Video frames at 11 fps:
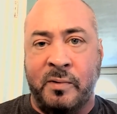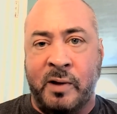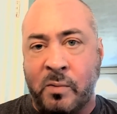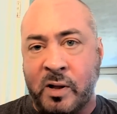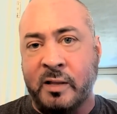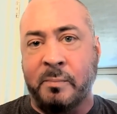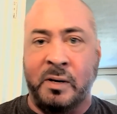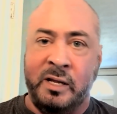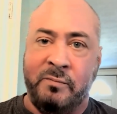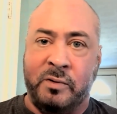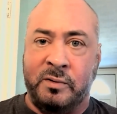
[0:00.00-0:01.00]
They wanted to
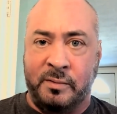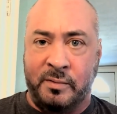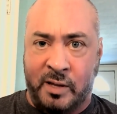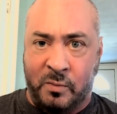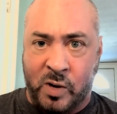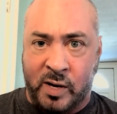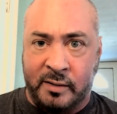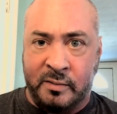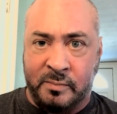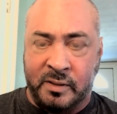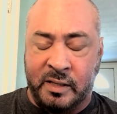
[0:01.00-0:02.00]
believe what they wanted
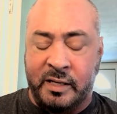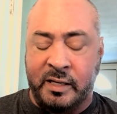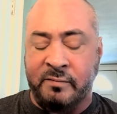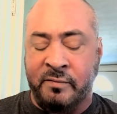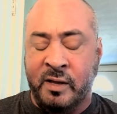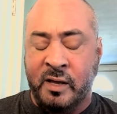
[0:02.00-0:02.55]
to believe.